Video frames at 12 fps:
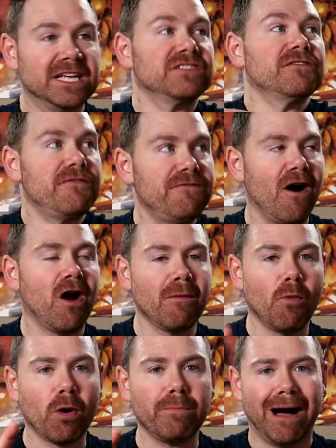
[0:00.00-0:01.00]
is far
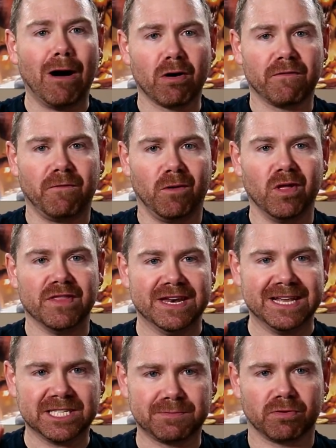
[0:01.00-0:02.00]
more powerful than
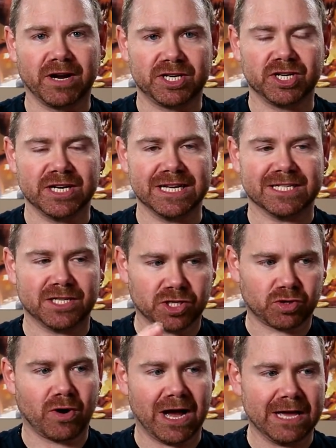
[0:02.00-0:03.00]
inspiration is
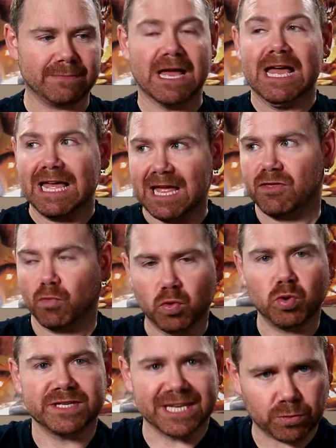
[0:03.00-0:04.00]
described in the
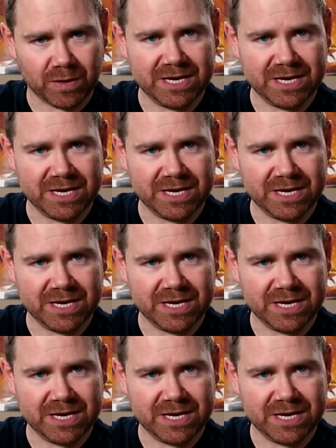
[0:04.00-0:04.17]
rules as